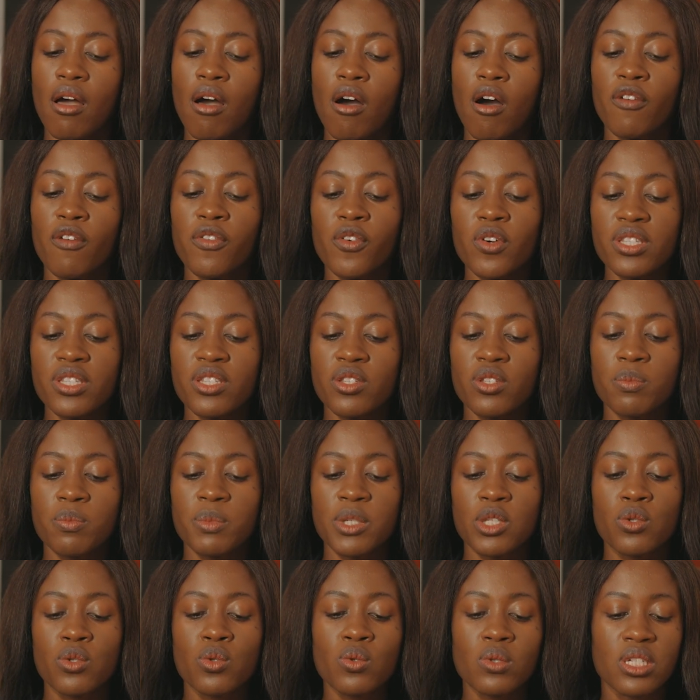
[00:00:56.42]
Of course, it would be
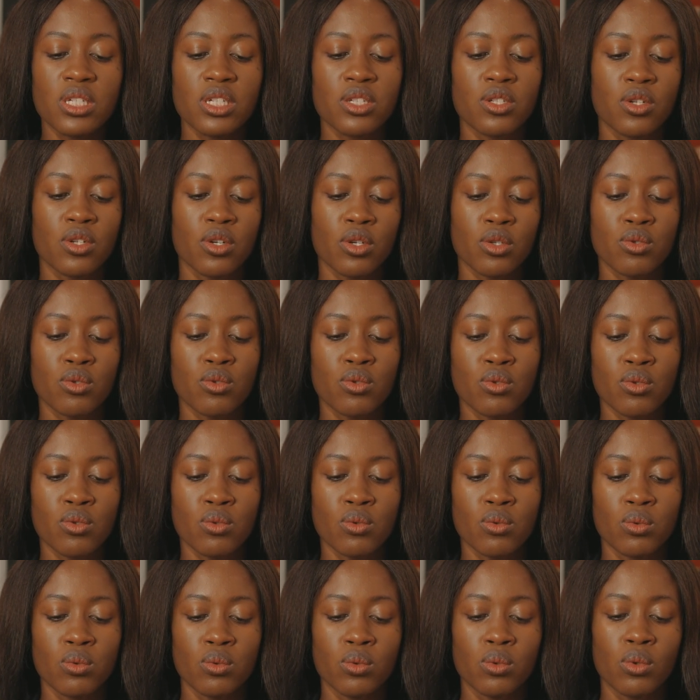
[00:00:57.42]
too tedious
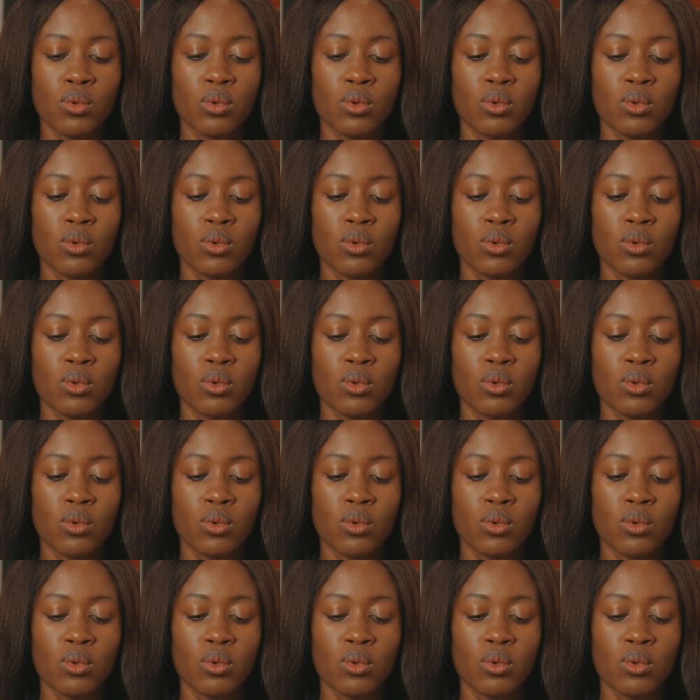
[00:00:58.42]
to